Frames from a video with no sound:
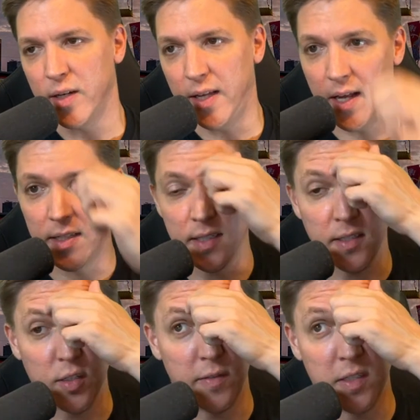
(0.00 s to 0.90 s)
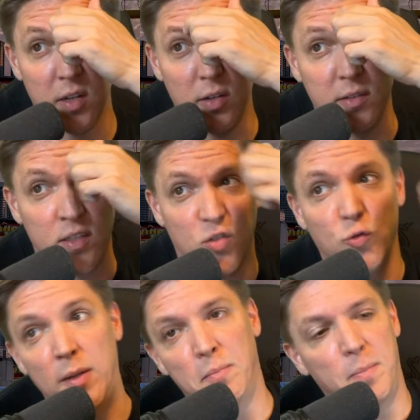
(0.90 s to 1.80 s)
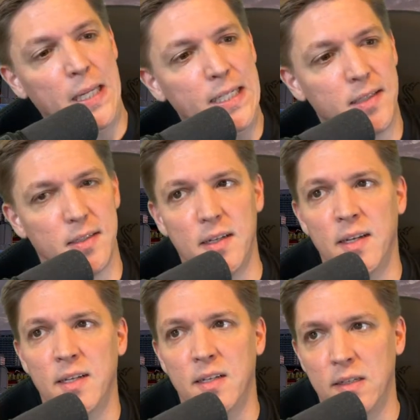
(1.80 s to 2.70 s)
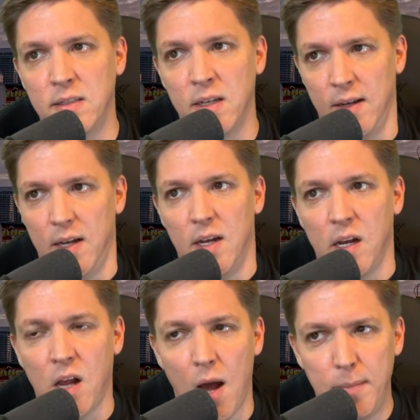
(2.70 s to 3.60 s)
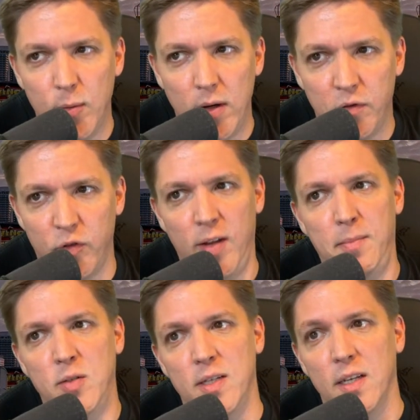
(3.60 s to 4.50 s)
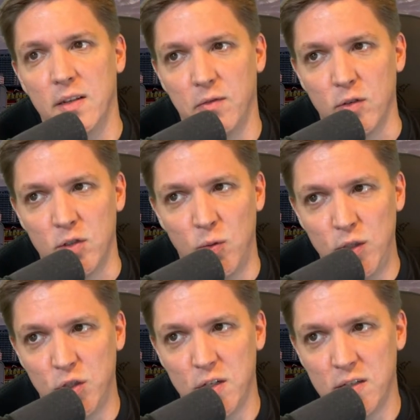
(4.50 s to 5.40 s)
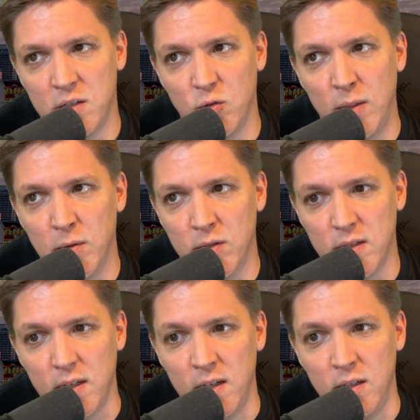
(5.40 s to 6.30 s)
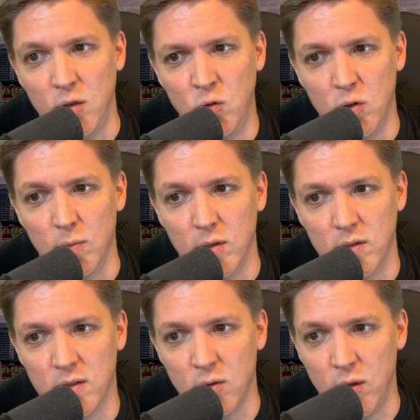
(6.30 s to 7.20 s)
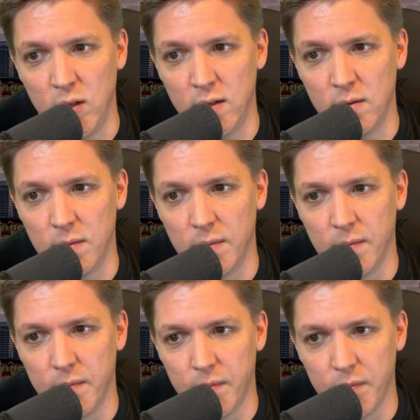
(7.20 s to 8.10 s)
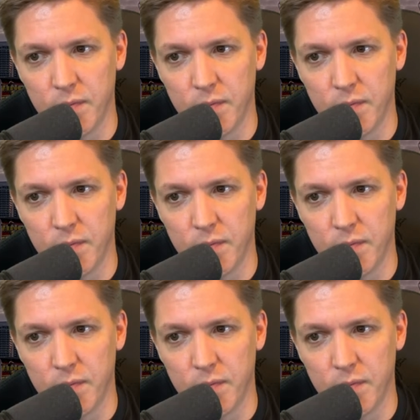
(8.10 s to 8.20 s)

He has this service called Stream Beats. It is copyright-free music for Twitch streamers and YouTubers. So you can...